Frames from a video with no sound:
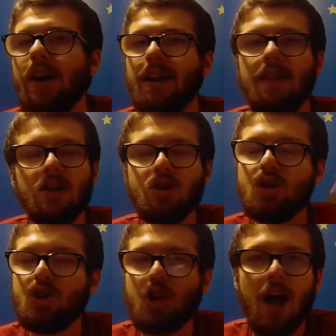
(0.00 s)
and they
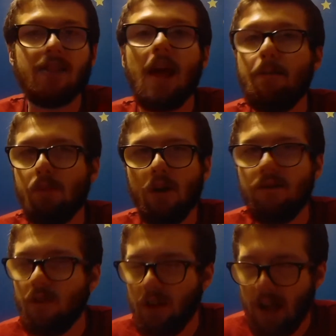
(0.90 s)
just shot that
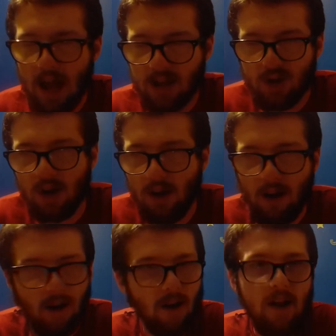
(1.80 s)
beautifully, as
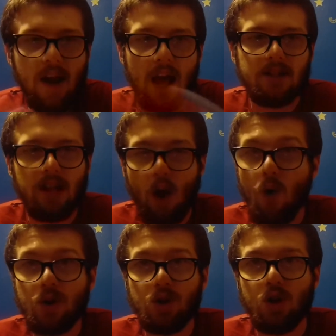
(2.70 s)
they
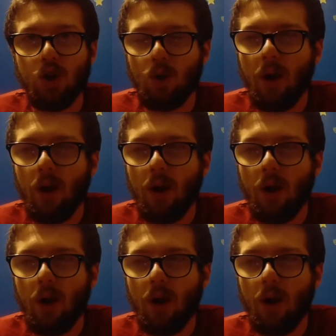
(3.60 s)
always do.